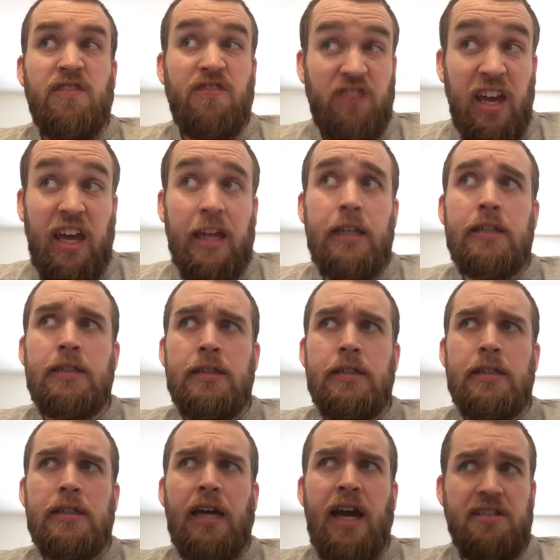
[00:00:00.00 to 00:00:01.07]
Finn
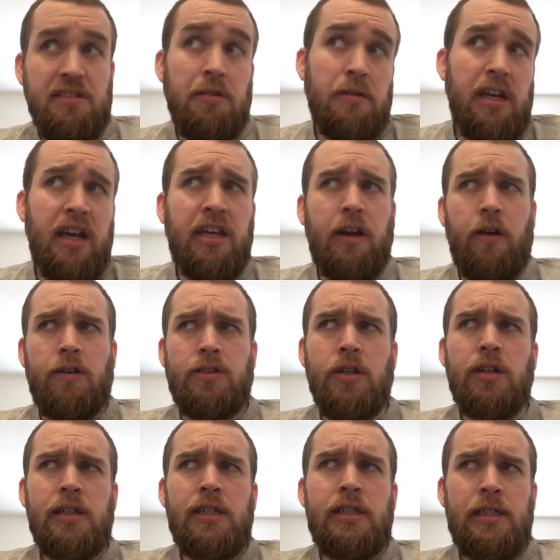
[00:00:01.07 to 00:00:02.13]
as the leading
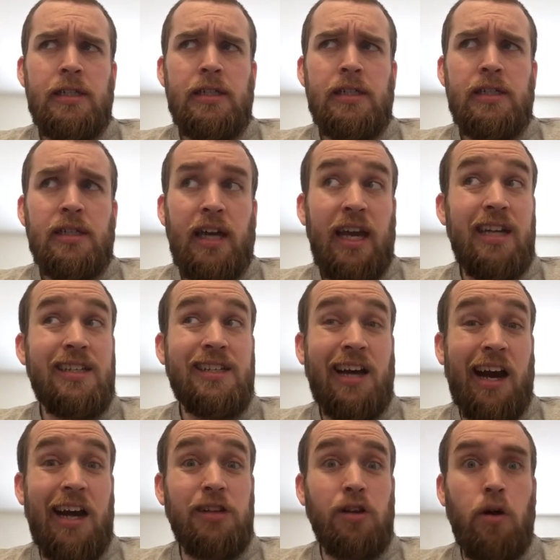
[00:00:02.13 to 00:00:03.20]
character, and
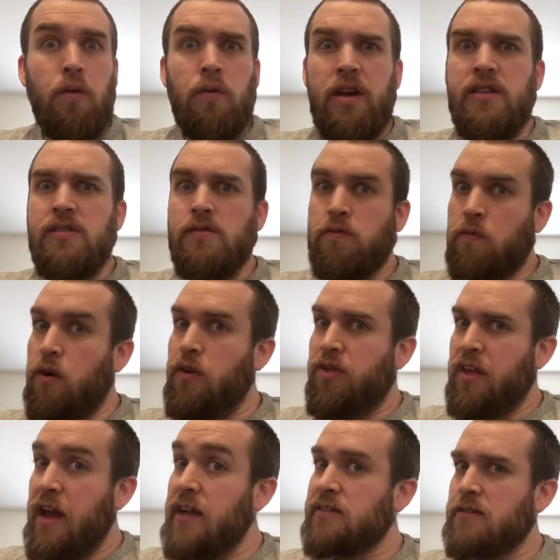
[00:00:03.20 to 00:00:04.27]
Kylo Ren's worth
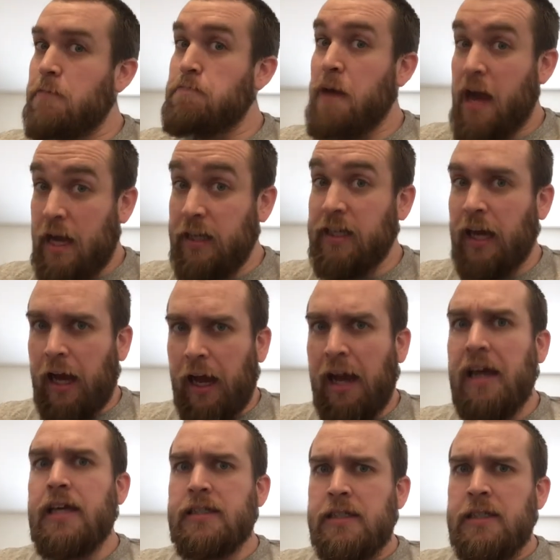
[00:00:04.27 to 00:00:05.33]
as the bad
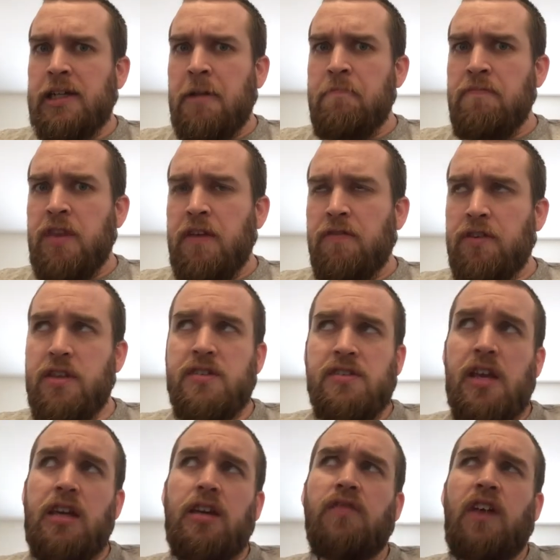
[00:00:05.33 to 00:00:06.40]
guy for the
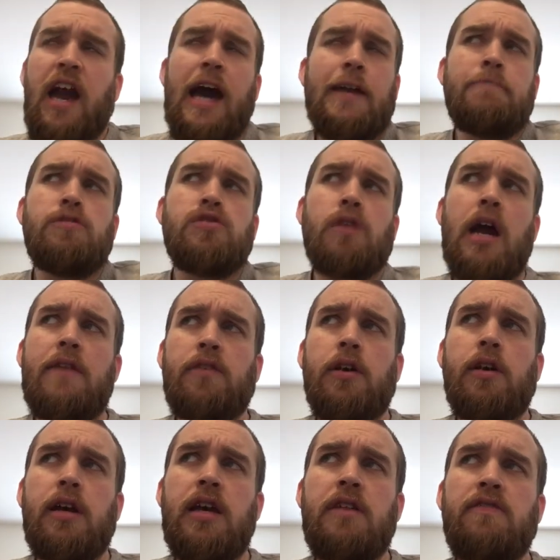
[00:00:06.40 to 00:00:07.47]
sake of Adam
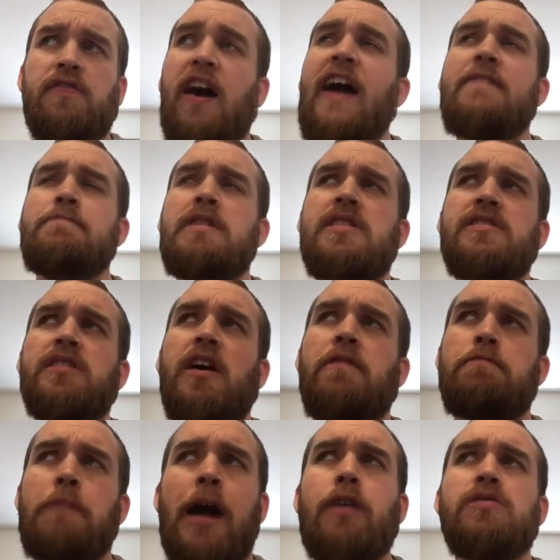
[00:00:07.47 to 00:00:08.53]
Driver in 5 minutes
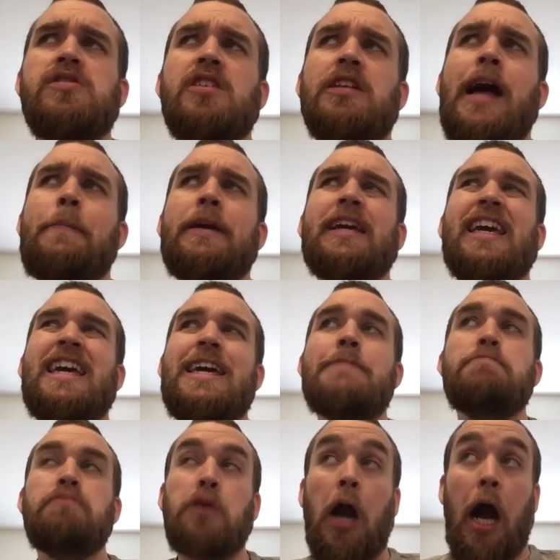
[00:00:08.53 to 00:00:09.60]
of monosyllabic
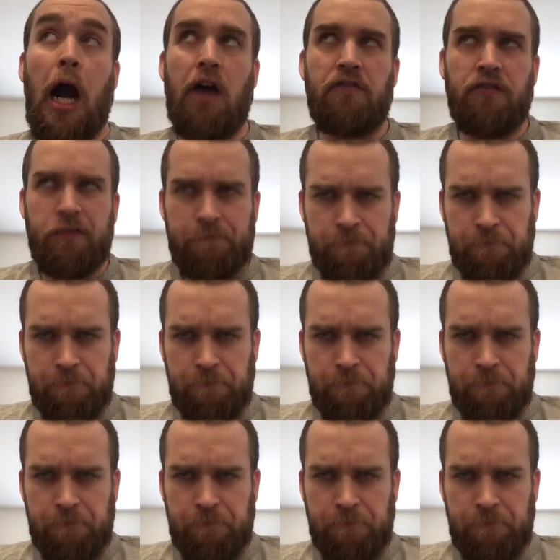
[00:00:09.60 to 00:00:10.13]
improv.